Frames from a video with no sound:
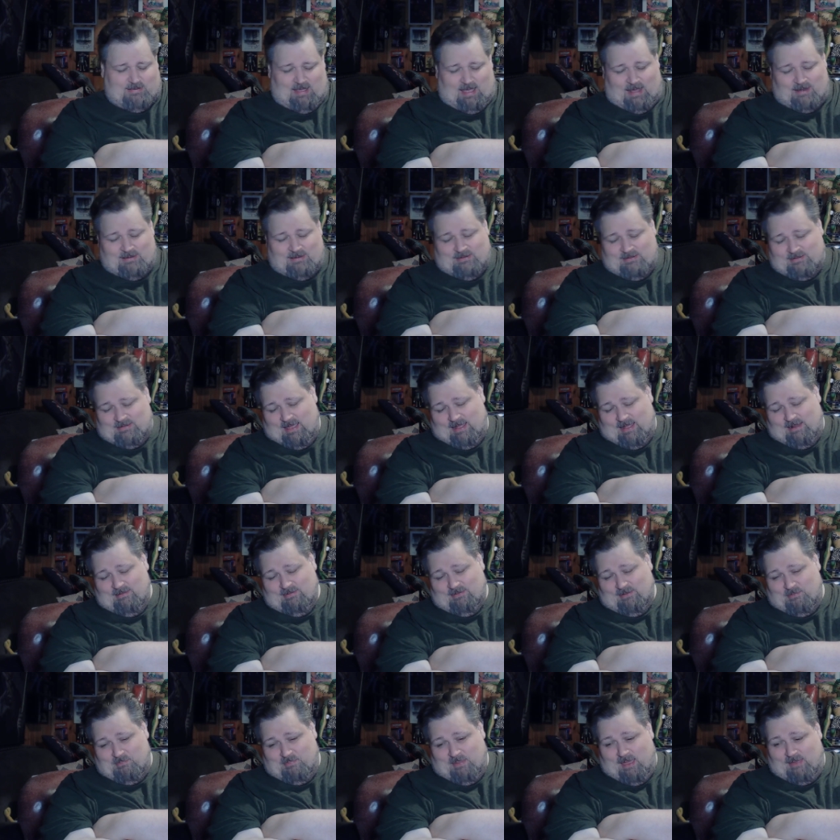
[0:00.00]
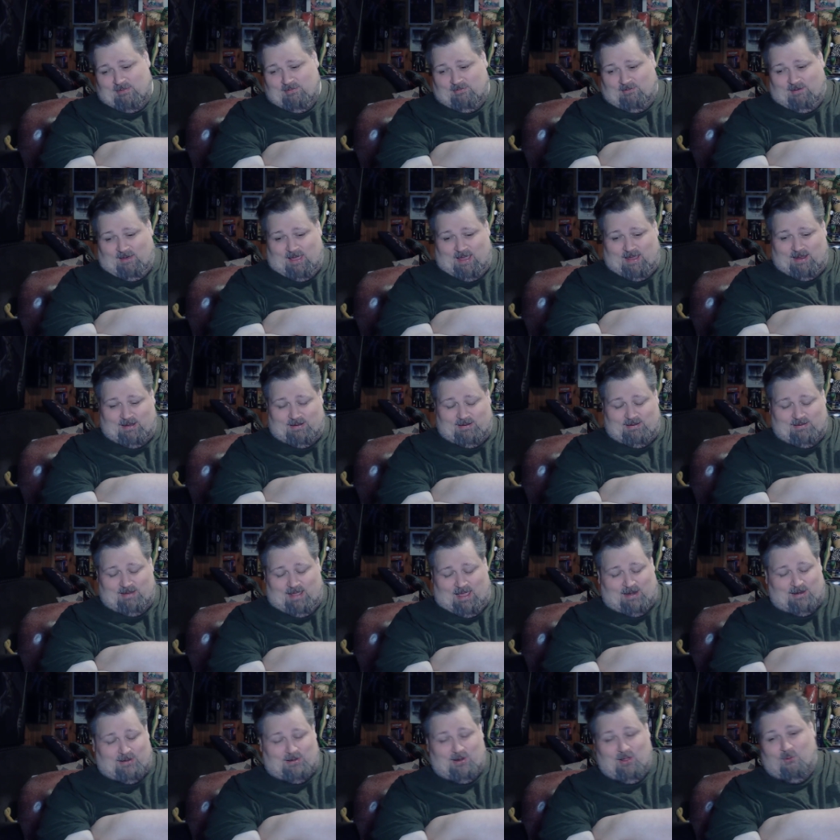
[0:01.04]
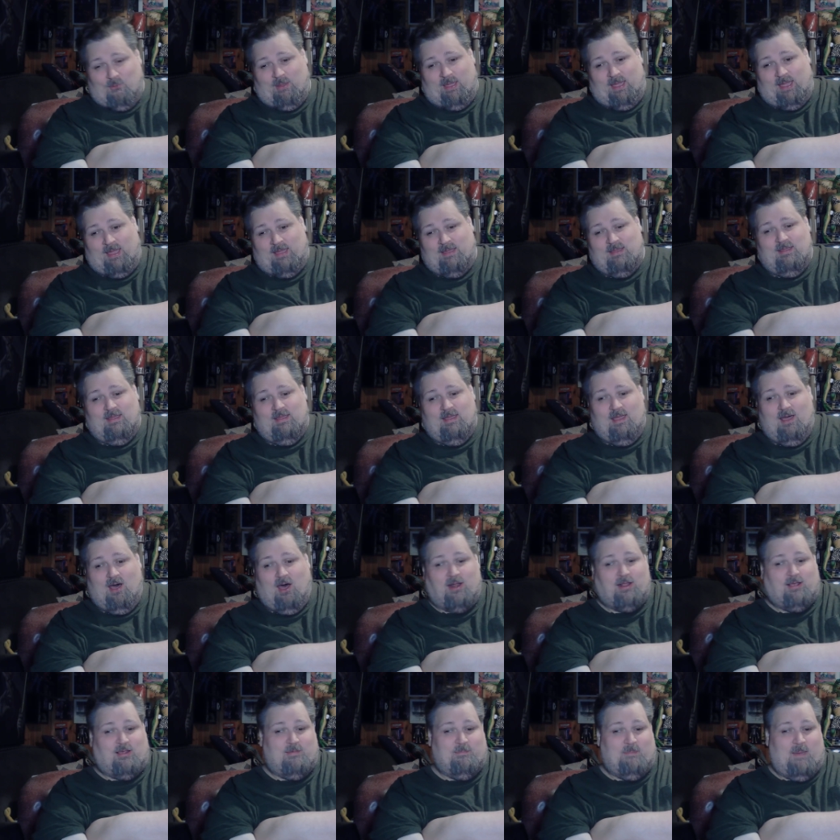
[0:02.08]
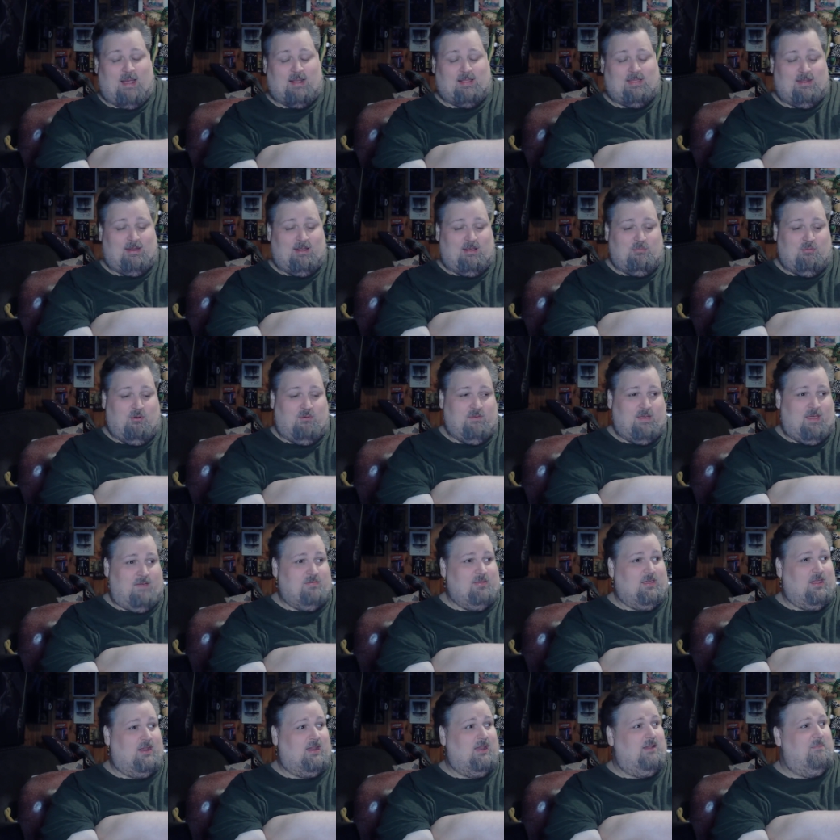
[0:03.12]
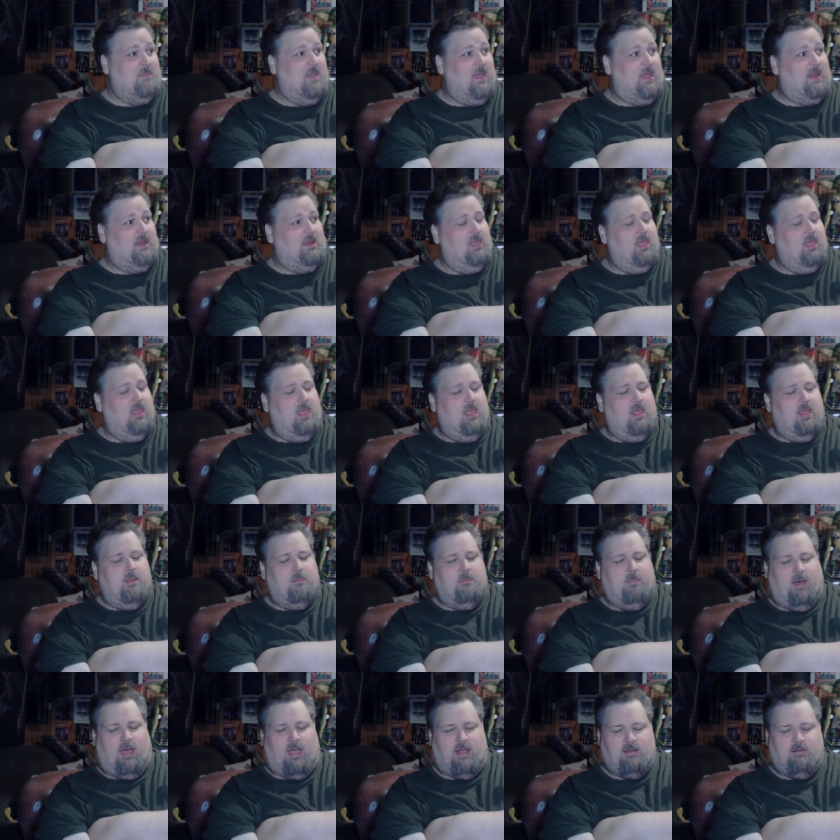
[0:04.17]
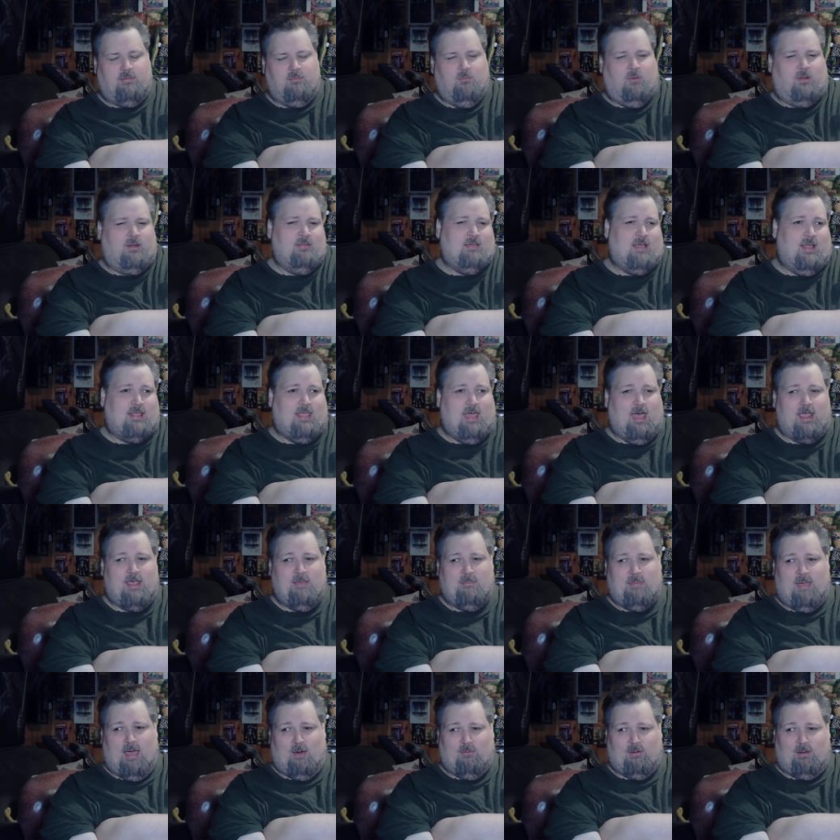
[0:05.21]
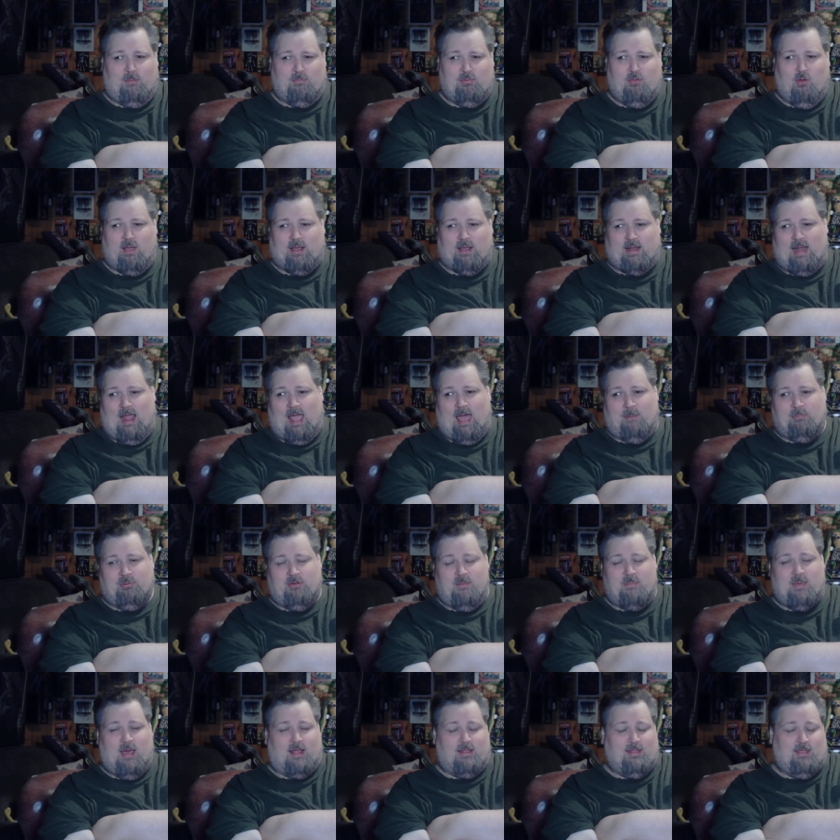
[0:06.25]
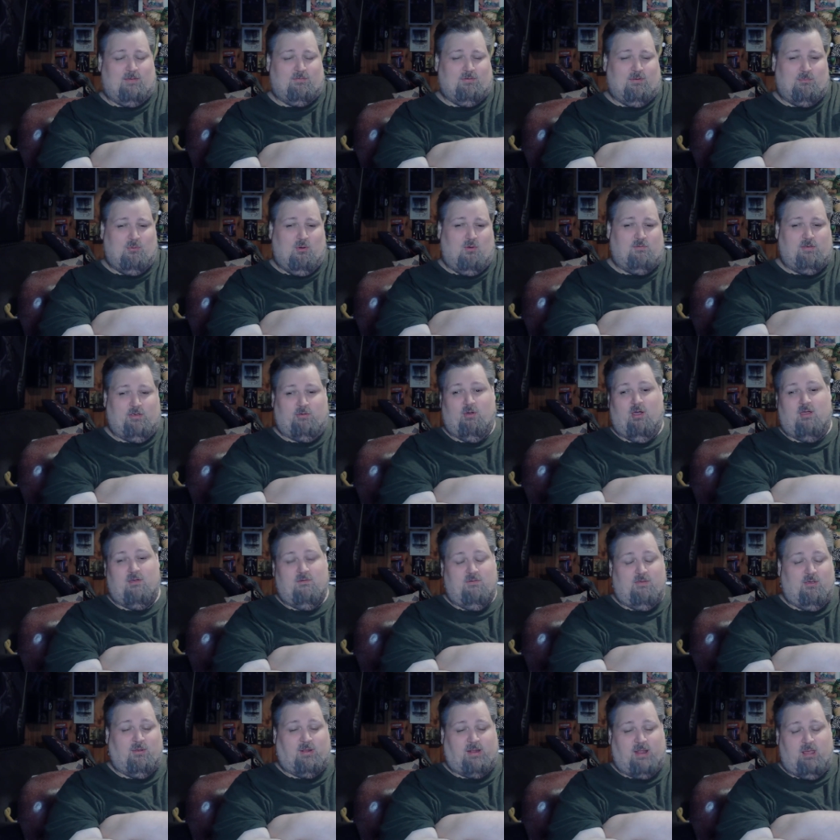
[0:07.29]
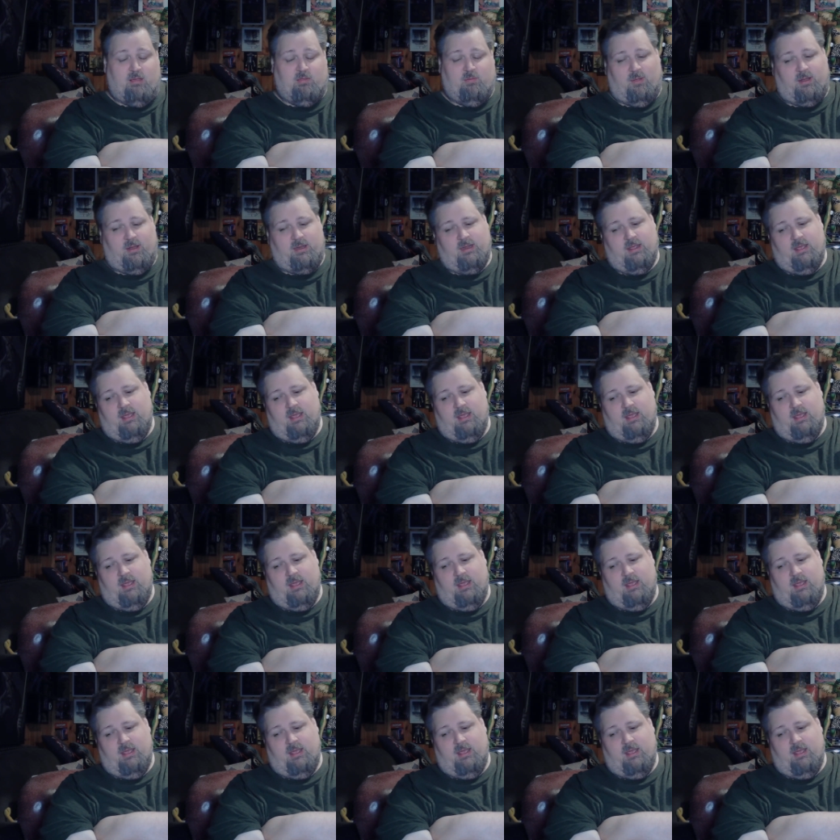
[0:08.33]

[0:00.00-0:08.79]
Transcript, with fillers: I just that is the best line out of nowhere, unexpected in a movie I've seen in a bit. But what does that tell you about when I'm talking happily about a different movie while reviewing this one?